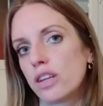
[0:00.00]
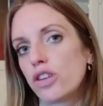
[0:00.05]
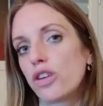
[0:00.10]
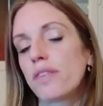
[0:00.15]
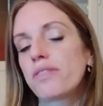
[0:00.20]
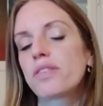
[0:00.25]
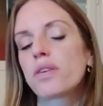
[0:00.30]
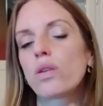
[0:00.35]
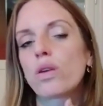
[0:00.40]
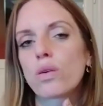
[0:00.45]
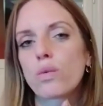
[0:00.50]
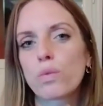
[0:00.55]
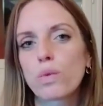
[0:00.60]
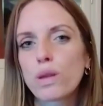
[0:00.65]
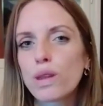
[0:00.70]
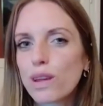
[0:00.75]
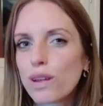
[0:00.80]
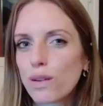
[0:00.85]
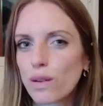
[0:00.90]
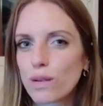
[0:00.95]
You have to look
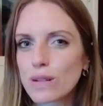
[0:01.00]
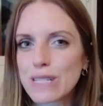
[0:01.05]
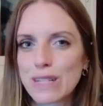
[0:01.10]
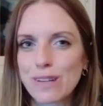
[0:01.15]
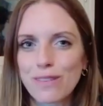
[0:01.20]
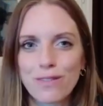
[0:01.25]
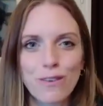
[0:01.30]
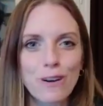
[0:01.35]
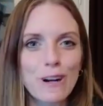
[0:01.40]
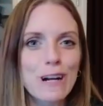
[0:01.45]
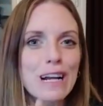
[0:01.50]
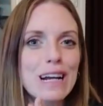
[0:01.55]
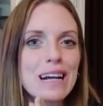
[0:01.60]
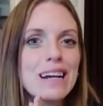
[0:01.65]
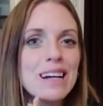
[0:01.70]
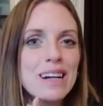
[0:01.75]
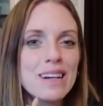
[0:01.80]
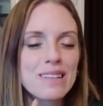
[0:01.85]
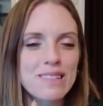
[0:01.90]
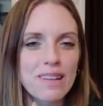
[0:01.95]
really closely for
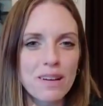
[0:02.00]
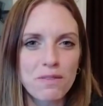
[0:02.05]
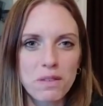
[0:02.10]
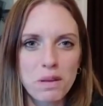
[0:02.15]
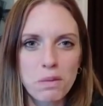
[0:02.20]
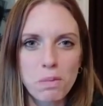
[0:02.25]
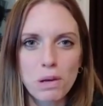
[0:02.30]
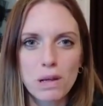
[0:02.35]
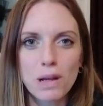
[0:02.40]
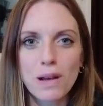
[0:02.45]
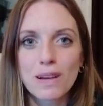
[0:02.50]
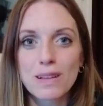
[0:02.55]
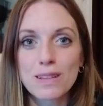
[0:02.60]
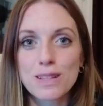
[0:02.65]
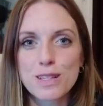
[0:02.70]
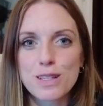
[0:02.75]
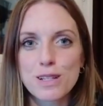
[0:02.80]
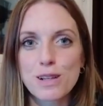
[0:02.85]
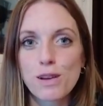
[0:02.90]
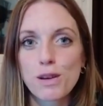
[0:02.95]
it. Definitely put it
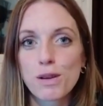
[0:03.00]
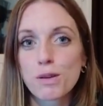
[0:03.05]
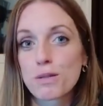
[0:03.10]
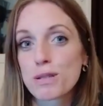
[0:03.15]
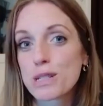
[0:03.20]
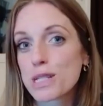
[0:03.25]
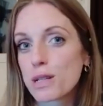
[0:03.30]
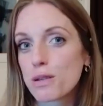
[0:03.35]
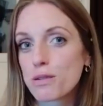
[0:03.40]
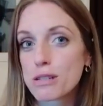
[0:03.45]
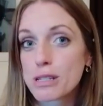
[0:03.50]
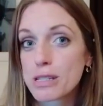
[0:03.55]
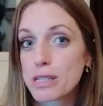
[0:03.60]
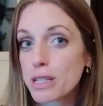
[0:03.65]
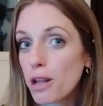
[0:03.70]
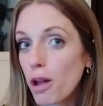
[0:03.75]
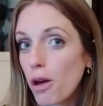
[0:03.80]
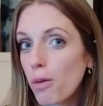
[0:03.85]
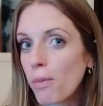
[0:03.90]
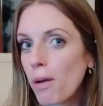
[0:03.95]
on
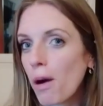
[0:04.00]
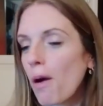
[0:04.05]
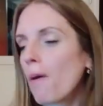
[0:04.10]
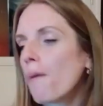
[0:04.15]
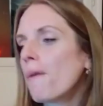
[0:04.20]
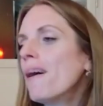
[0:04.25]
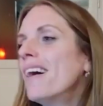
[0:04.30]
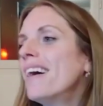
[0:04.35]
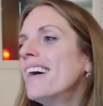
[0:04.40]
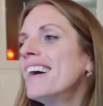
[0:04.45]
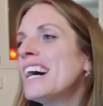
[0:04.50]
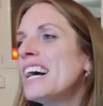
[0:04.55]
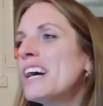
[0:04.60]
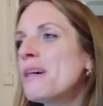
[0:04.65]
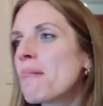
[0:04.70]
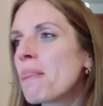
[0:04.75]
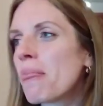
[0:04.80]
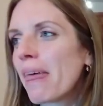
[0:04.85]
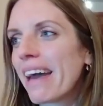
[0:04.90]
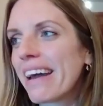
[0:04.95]
slow-mo.
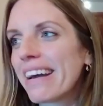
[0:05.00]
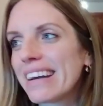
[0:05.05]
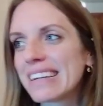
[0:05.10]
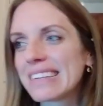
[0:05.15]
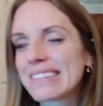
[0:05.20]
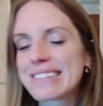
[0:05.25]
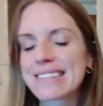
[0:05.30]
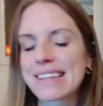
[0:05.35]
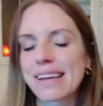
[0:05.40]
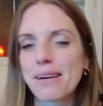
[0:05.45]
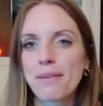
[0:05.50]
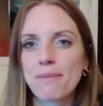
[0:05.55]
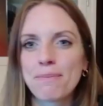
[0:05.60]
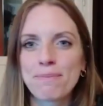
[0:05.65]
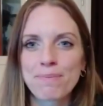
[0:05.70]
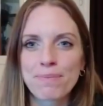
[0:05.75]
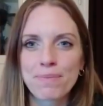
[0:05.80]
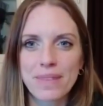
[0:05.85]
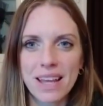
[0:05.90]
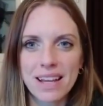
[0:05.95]
and
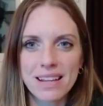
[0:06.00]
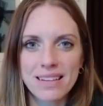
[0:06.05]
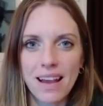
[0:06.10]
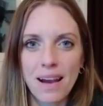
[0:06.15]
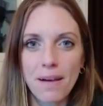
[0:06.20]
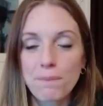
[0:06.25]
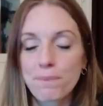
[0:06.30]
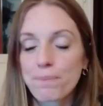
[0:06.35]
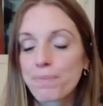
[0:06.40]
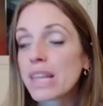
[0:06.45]
yeah.